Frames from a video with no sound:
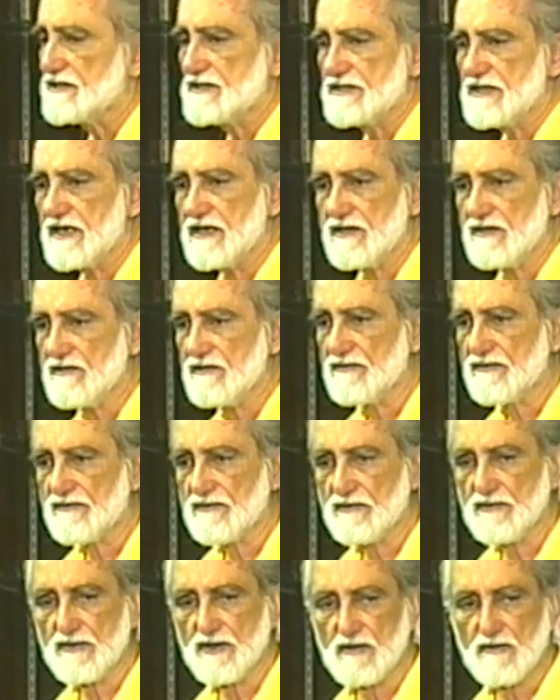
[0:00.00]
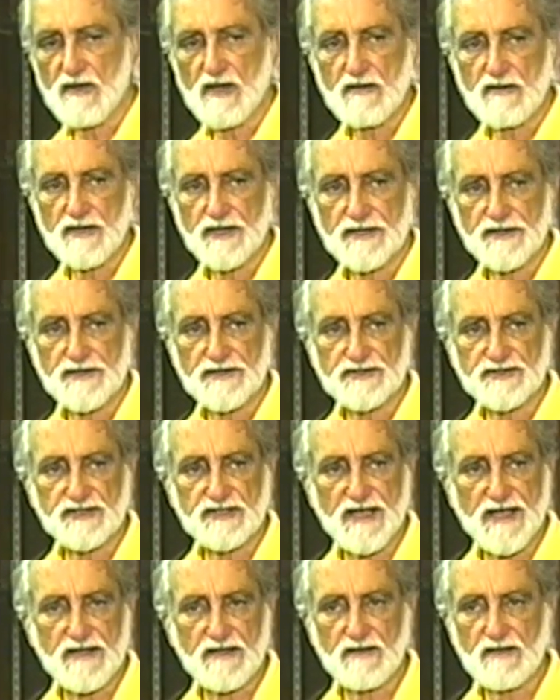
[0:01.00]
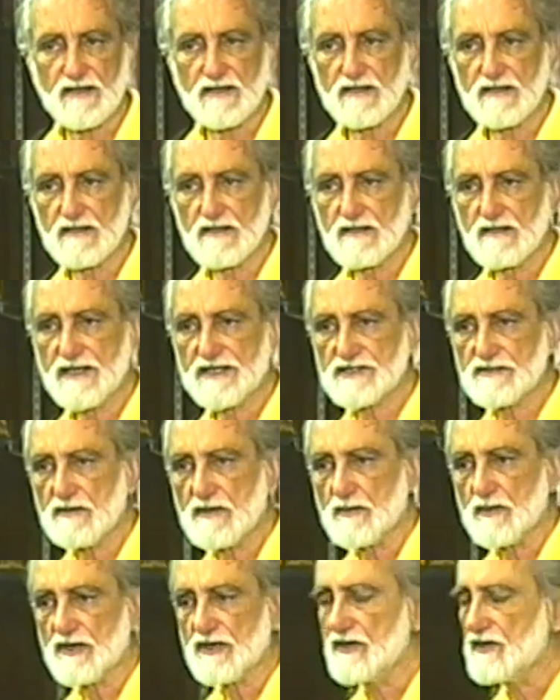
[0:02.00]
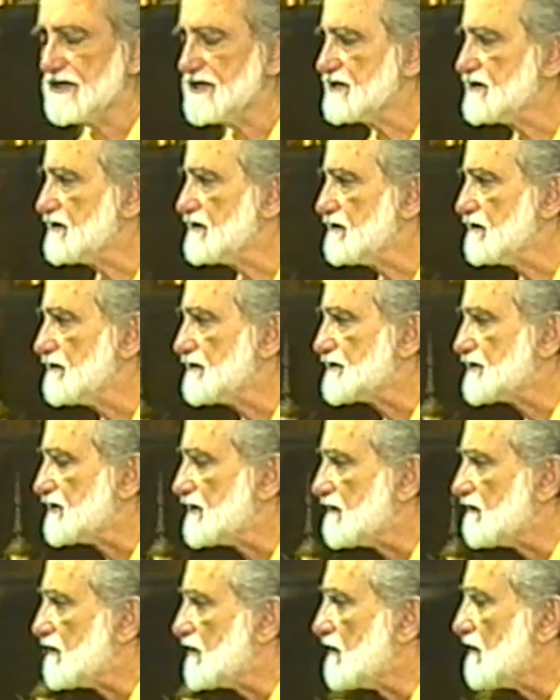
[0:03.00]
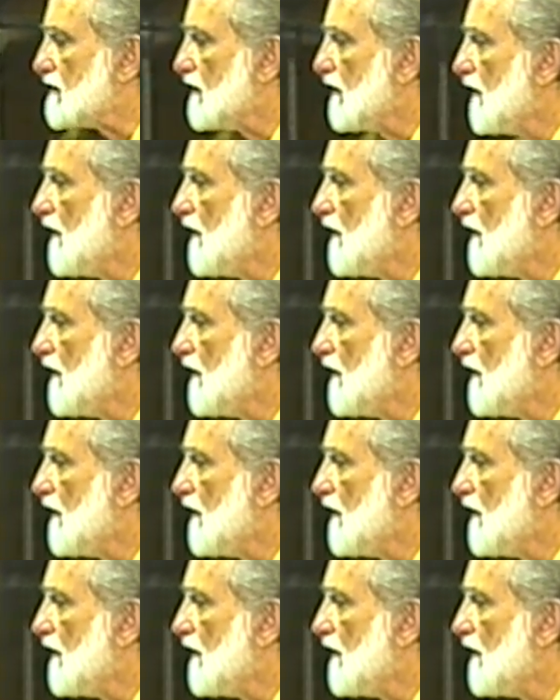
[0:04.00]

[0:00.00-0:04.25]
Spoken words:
and take you through your own understanding. That's what we're going to do this evening.